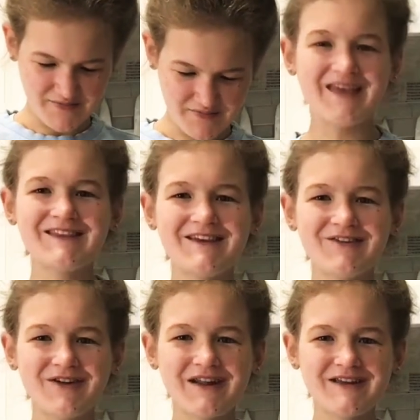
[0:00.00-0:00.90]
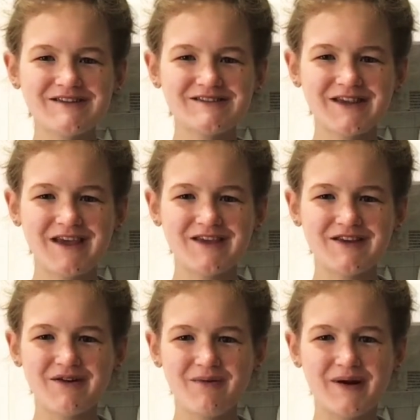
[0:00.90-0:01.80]
in the ingredients, you
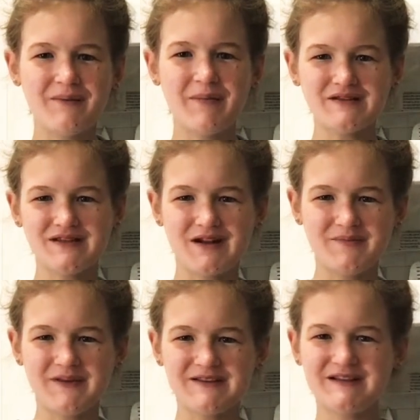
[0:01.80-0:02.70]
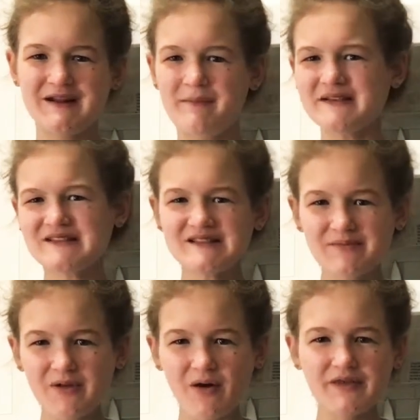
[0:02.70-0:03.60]
don't want to mess it up because then it messes up
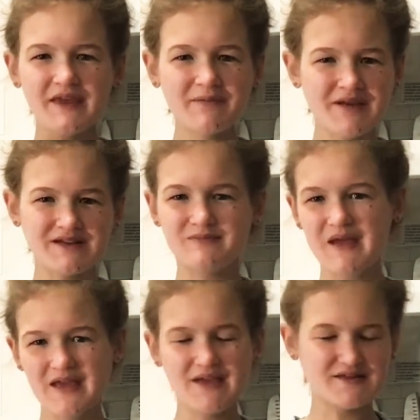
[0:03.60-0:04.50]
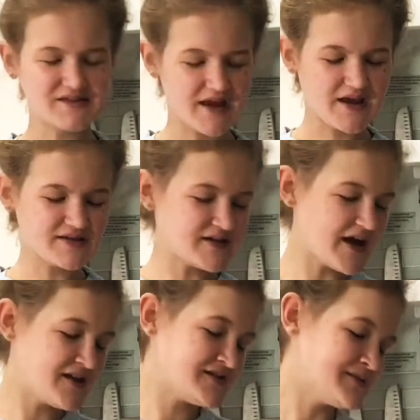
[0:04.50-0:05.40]
the whole thing because baking is like a
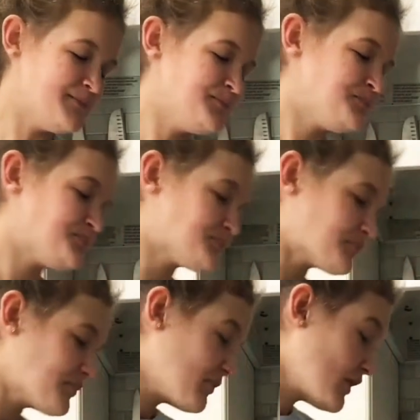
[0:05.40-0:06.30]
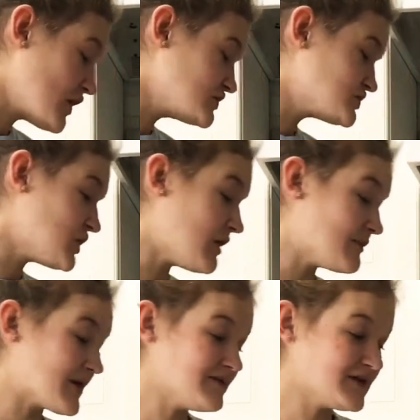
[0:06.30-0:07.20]
science. So I'm
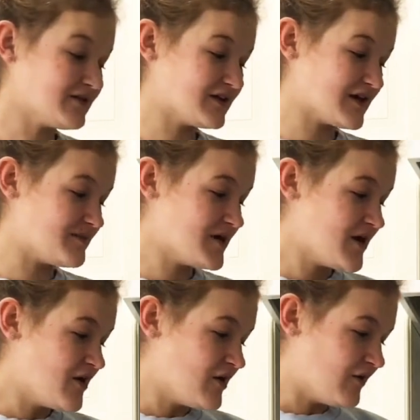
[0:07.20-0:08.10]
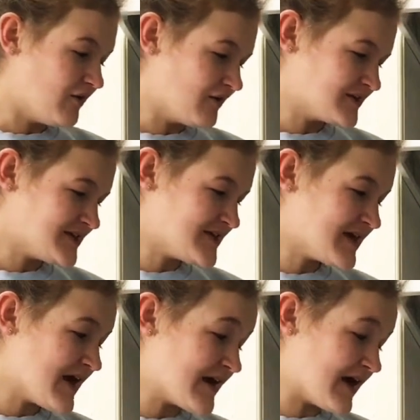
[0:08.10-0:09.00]
probably going to look up
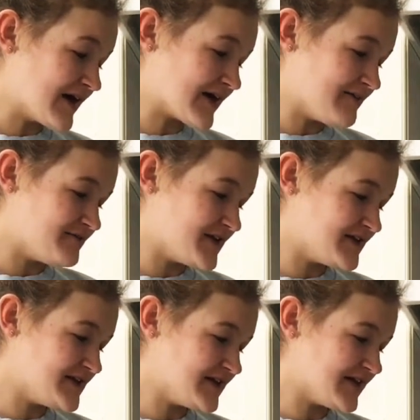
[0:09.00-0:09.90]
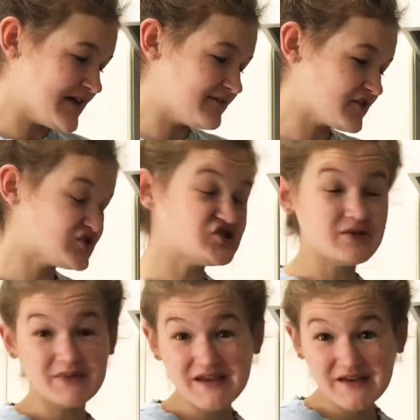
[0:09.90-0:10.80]
Enquille à café de lèvres
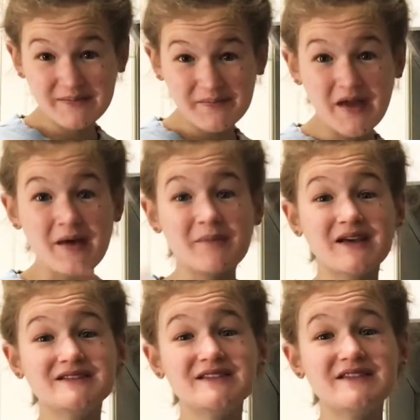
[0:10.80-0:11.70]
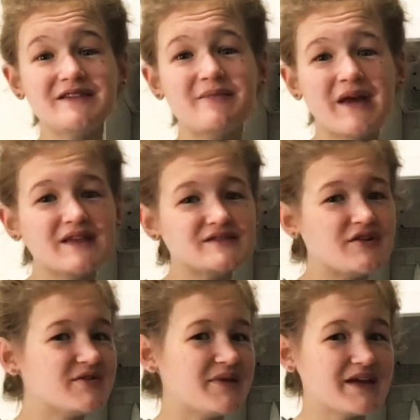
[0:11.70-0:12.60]
chimique because it's either baking soda
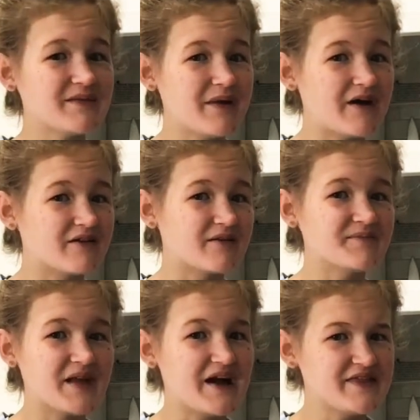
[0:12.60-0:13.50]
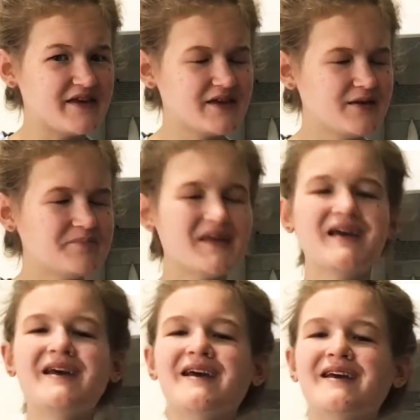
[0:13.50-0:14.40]
or baking powder, I think,
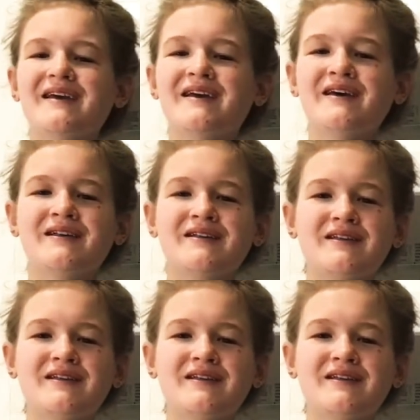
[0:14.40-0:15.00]
and